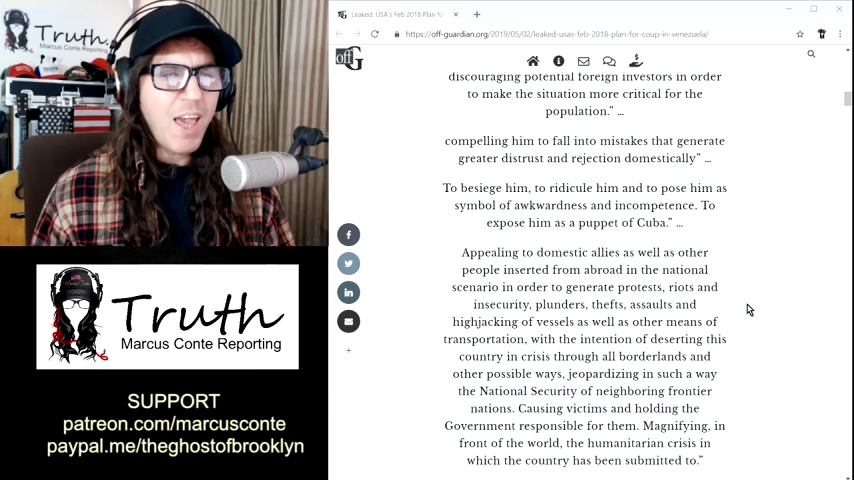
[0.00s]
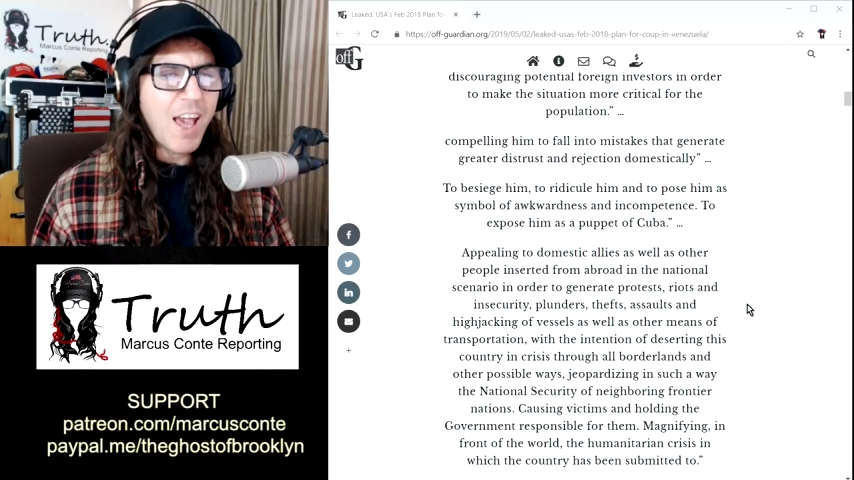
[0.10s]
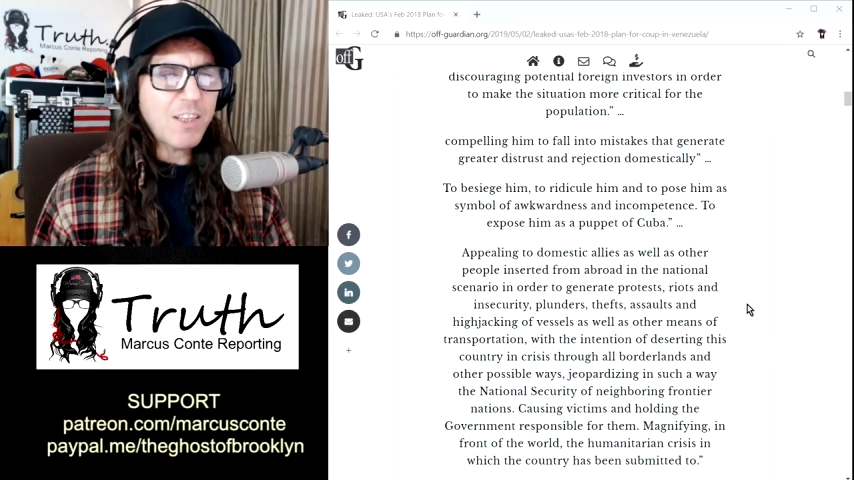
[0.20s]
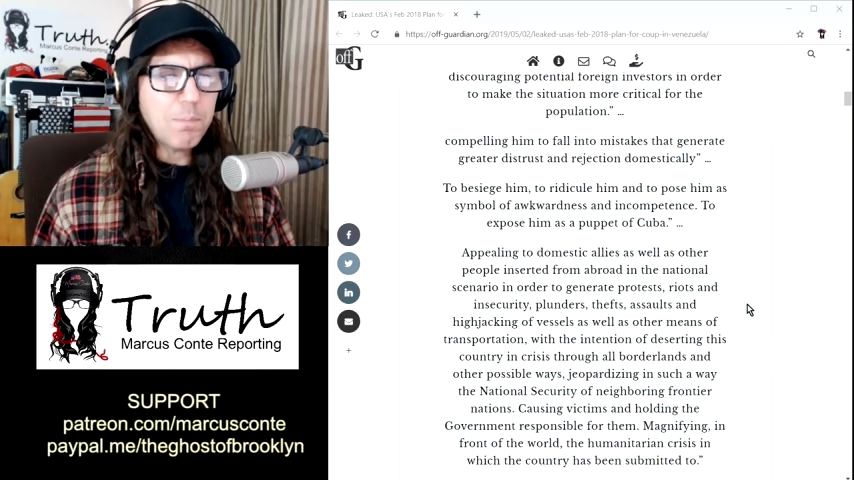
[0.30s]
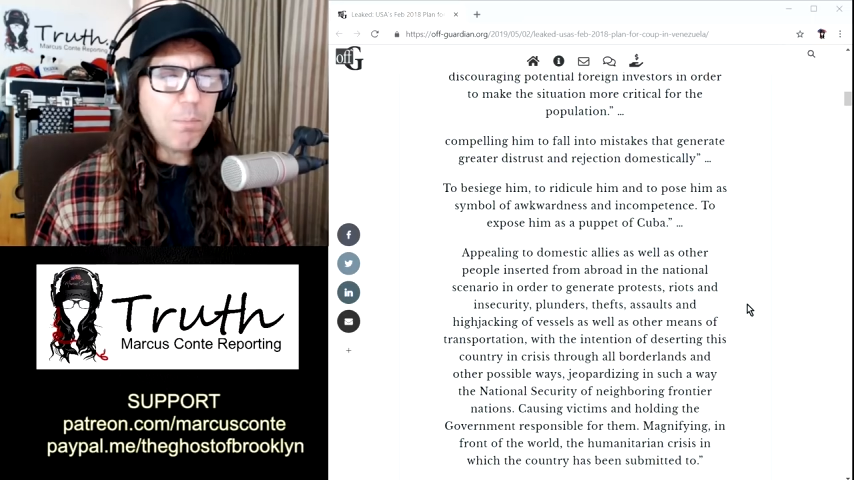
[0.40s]

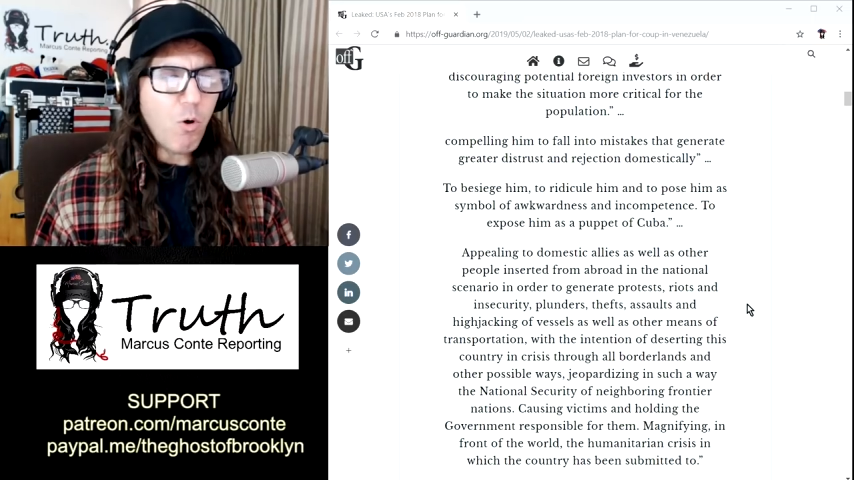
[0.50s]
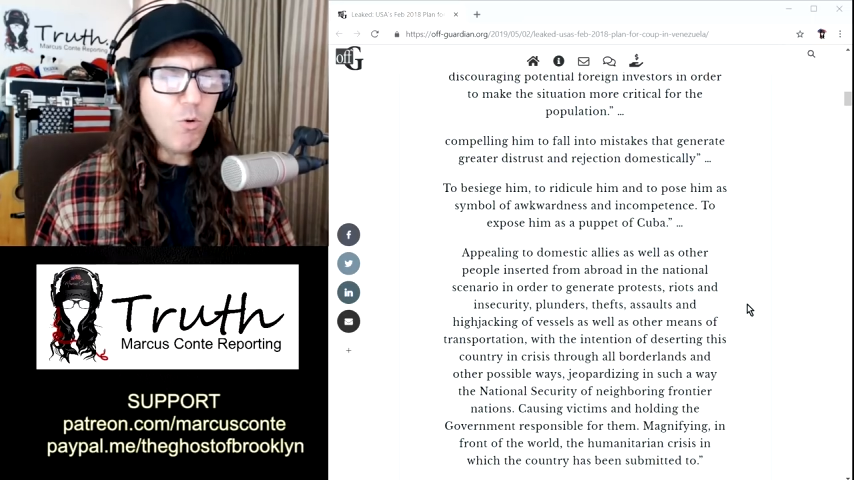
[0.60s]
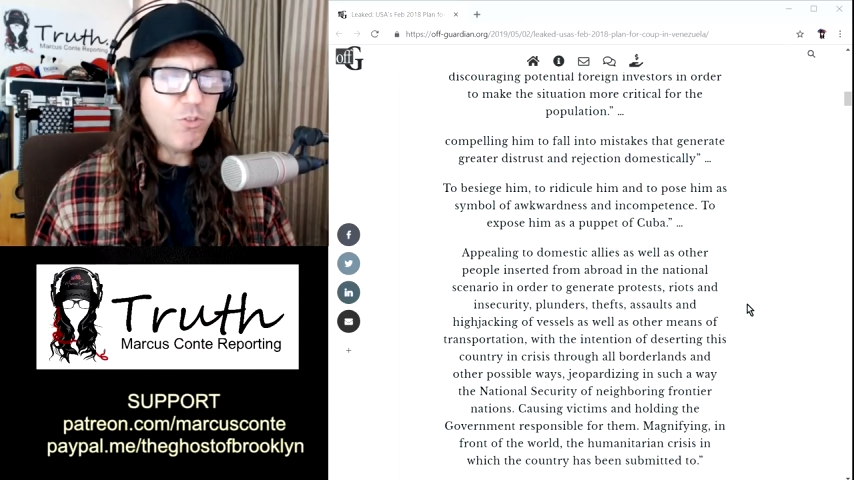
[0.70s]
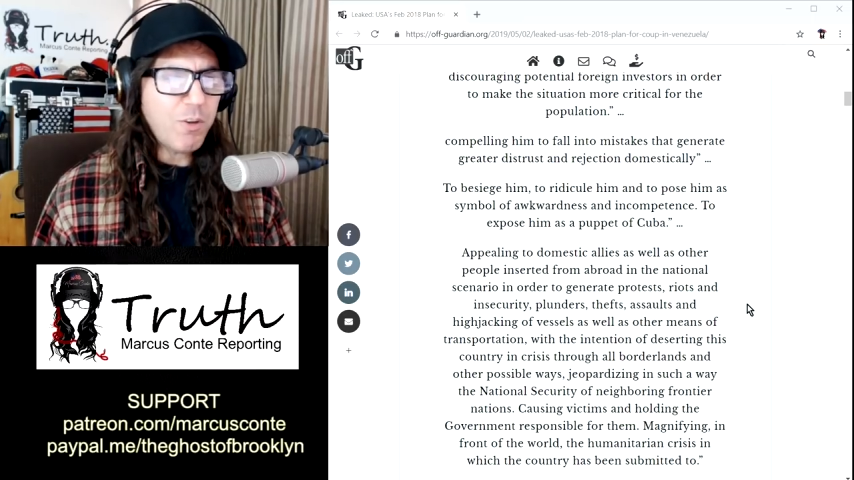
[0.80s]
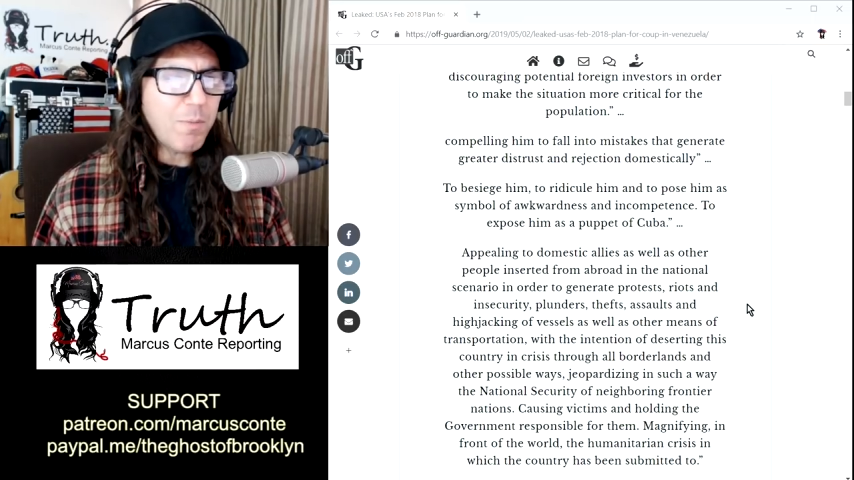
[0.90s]
and to
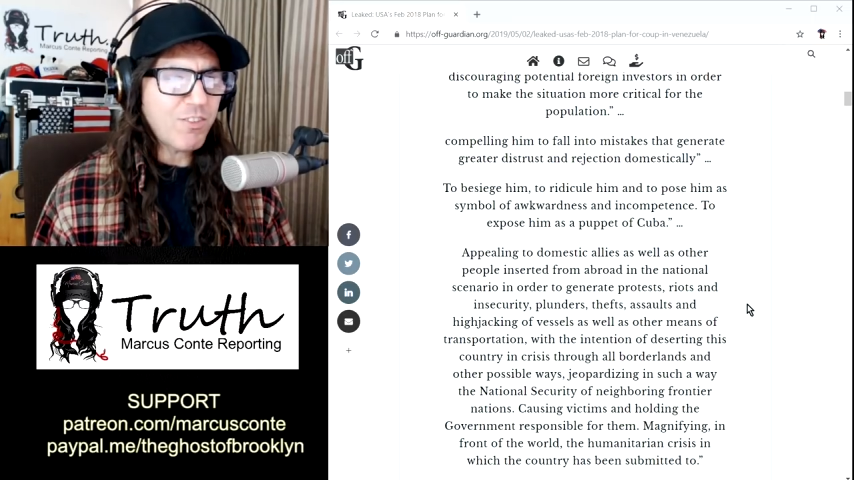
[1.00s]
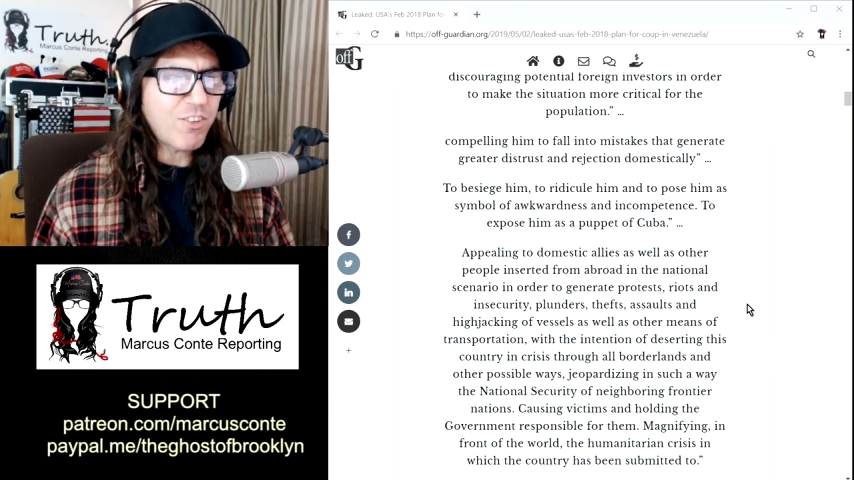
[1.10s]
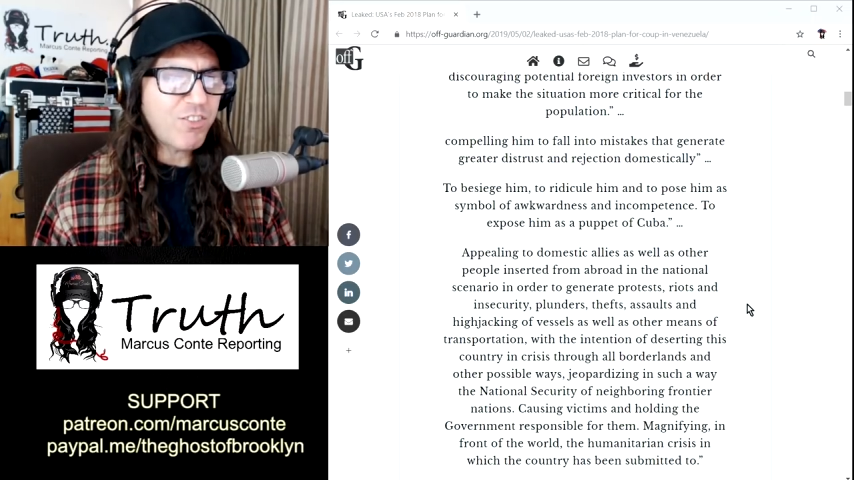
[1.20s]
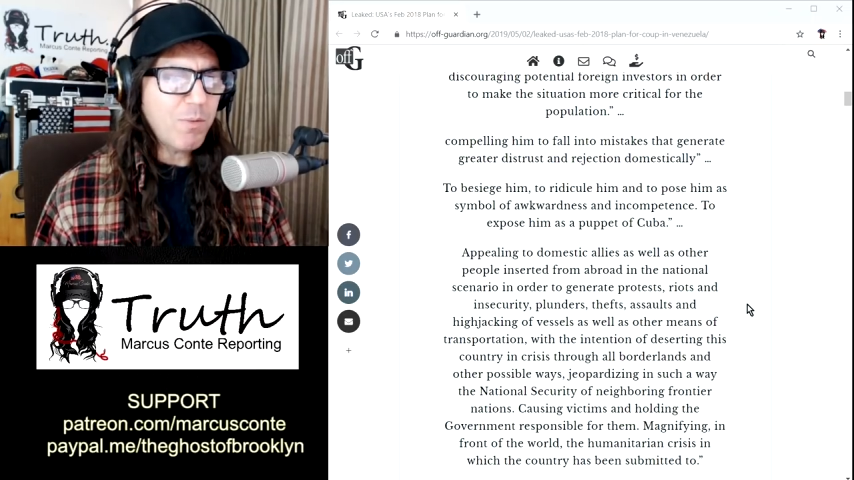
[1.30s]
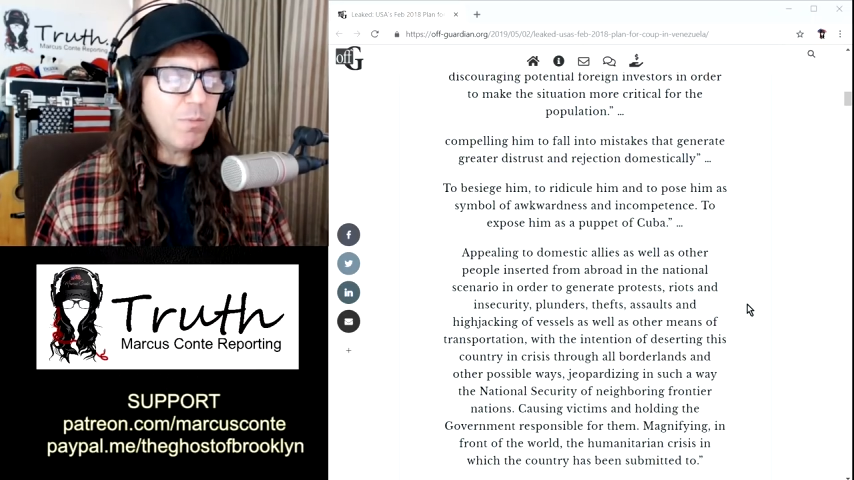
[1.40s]
pose him as a
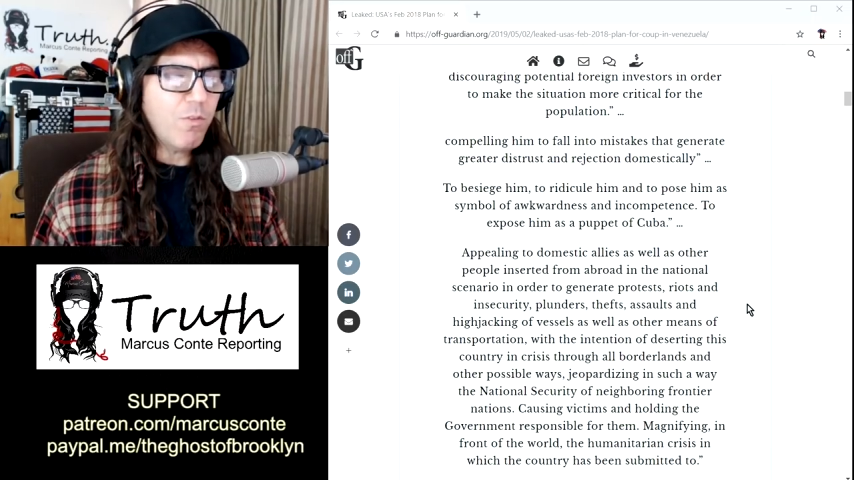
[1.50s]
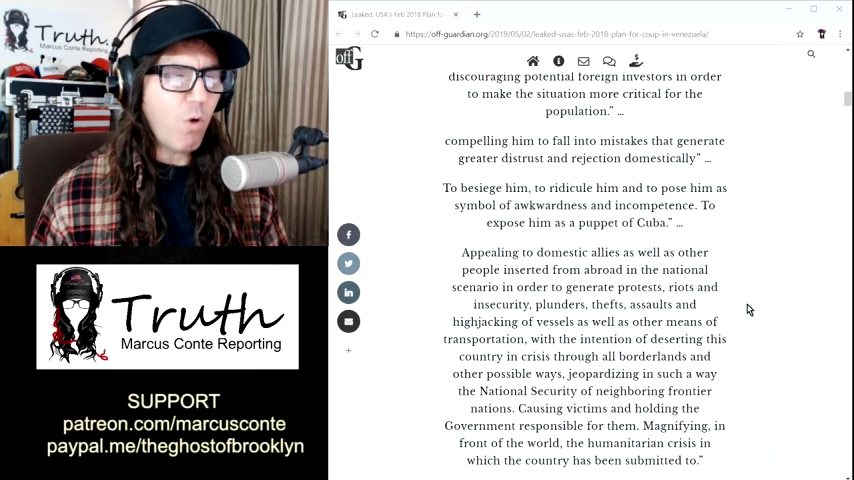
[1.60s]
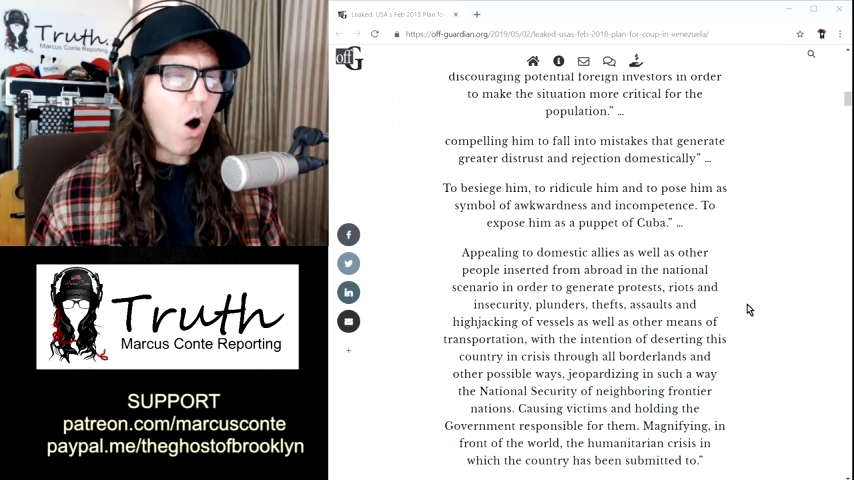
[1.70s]
symbol of